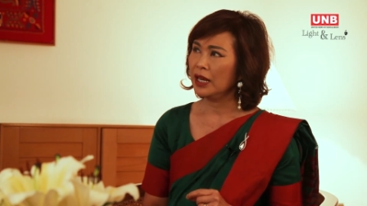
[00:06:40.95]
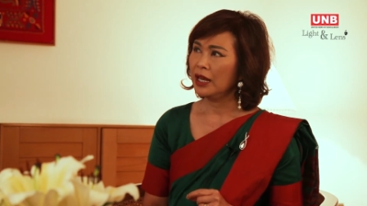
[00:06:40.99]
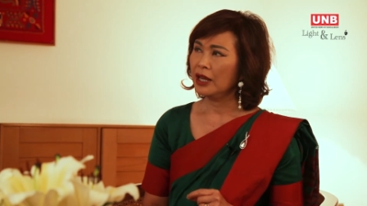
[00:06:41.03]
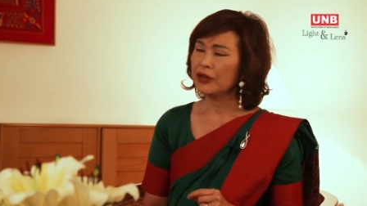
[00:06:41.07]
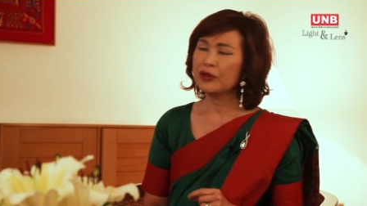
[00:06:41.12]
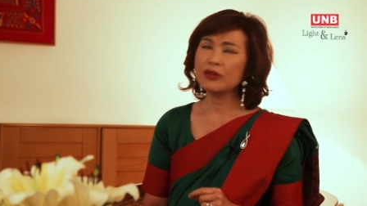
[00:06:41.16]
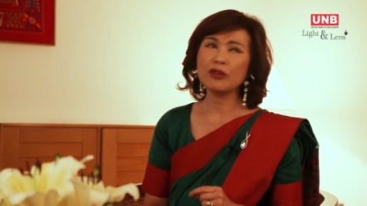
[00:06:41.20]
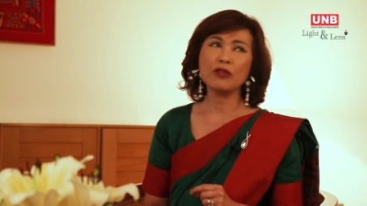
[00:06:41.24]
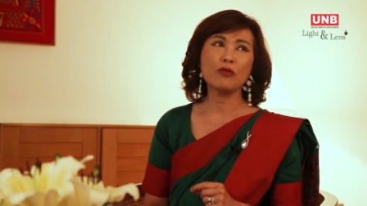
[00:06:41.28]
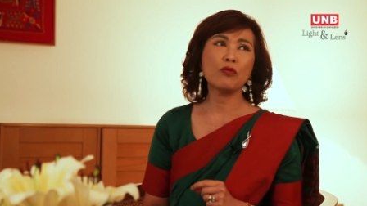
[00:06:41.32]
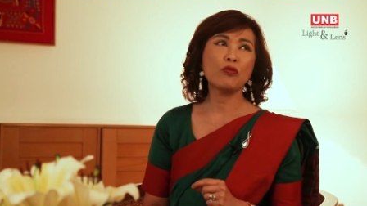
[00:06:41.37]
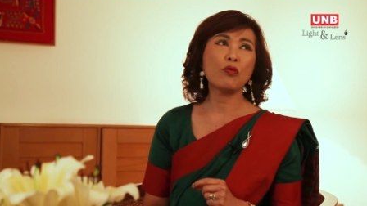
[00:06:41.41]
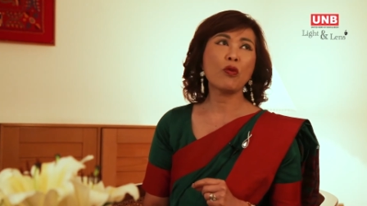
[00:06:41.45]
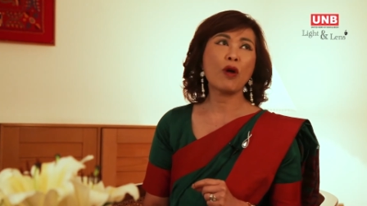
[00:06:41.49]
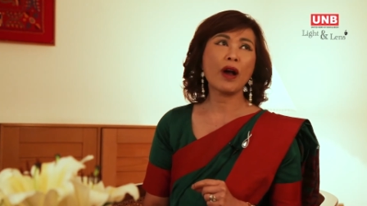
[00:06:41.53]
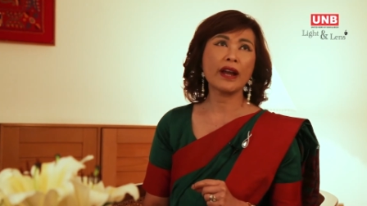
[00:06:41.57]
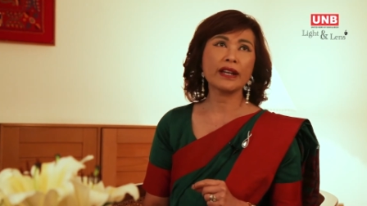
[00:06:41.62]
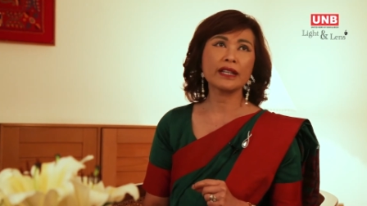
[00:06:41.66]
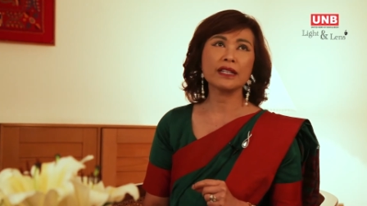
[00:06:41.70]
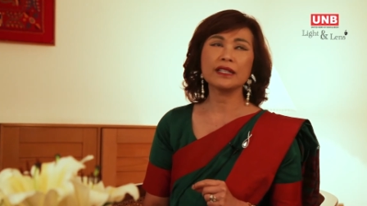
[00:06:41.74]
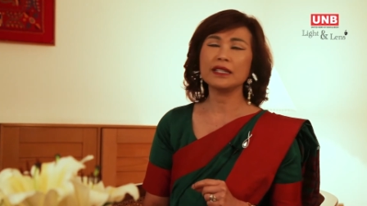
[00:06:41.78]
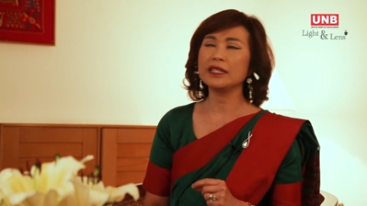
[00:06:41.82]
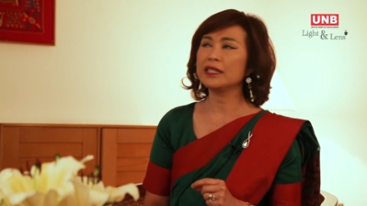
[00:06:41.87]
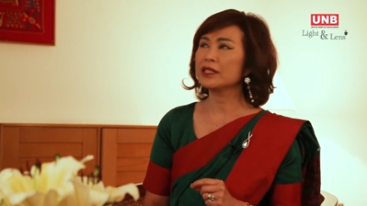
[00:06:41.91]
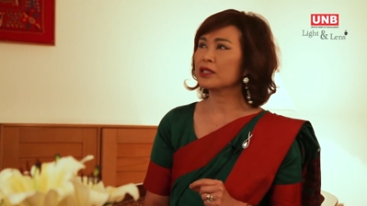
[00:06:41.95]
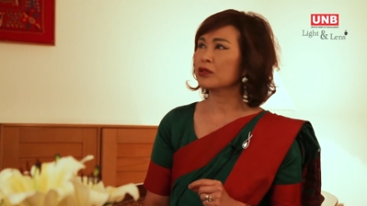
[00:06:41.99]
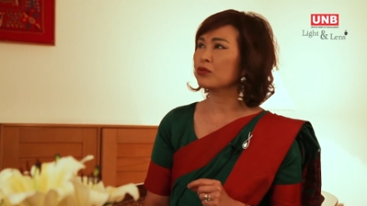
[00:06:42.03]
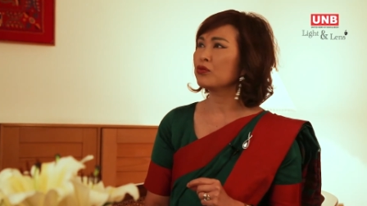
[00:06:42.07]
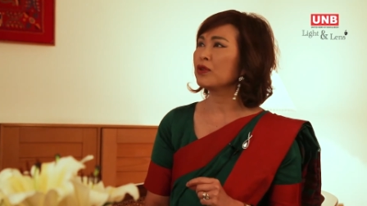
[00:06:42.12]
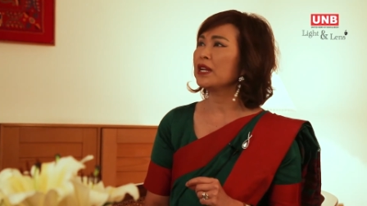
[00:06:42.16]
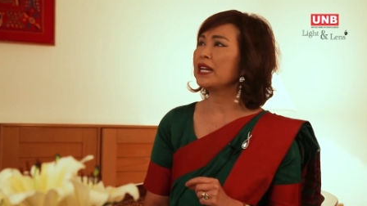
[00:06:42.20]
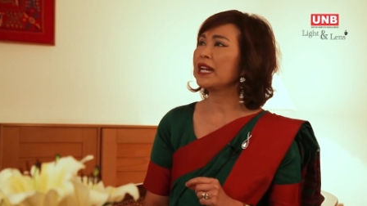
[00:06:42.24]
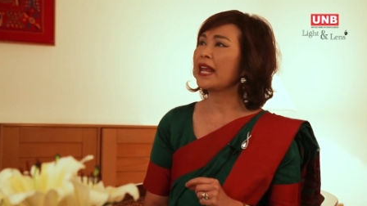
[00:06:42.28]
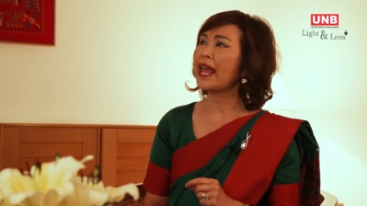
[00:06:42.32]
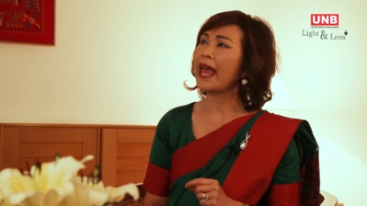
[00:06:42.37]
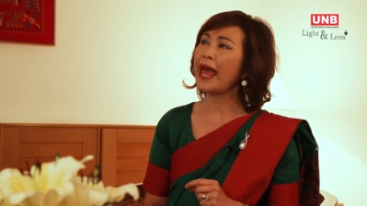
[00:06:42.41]
You know, what is
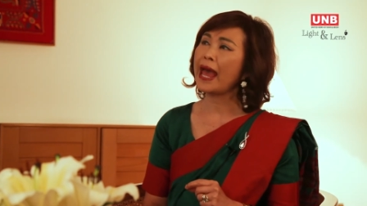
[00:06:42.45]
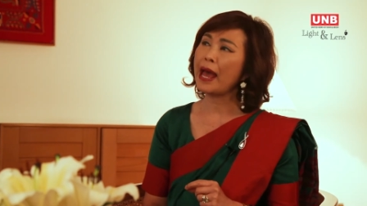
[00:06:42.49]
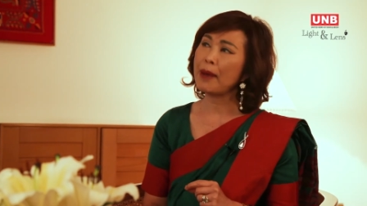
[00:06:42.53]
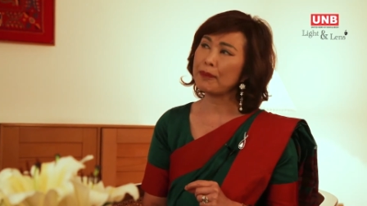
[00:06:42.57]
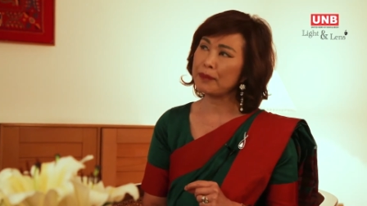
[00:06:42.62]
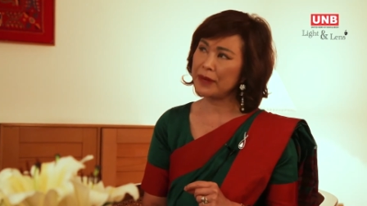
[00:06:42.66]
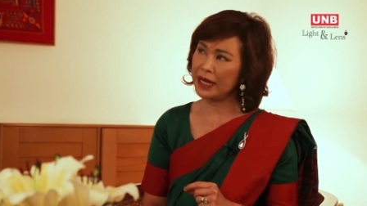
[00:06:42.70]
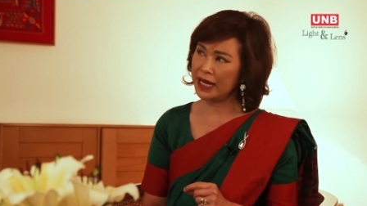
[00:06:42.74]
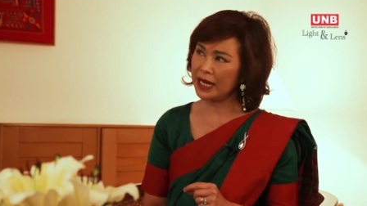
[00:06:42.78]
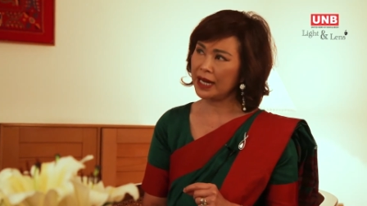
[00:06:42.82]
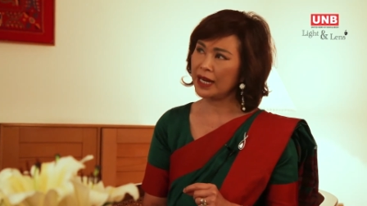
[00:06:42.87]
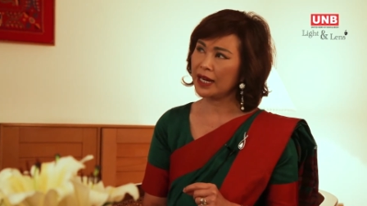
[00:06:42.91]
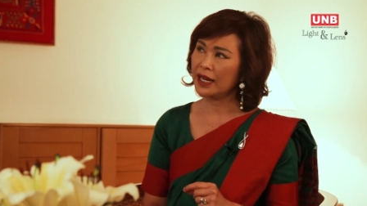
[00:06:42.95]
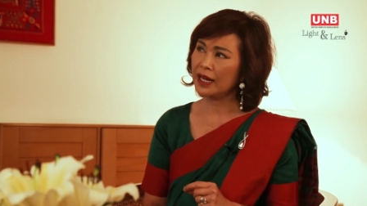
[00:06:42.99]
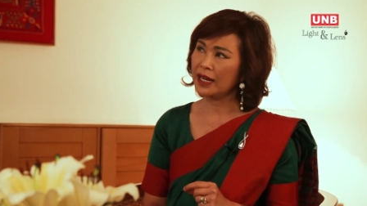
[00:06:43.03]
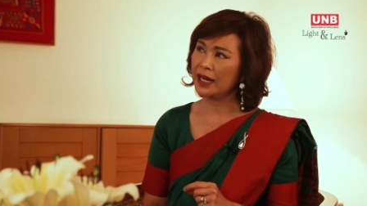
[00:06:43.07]
really happening,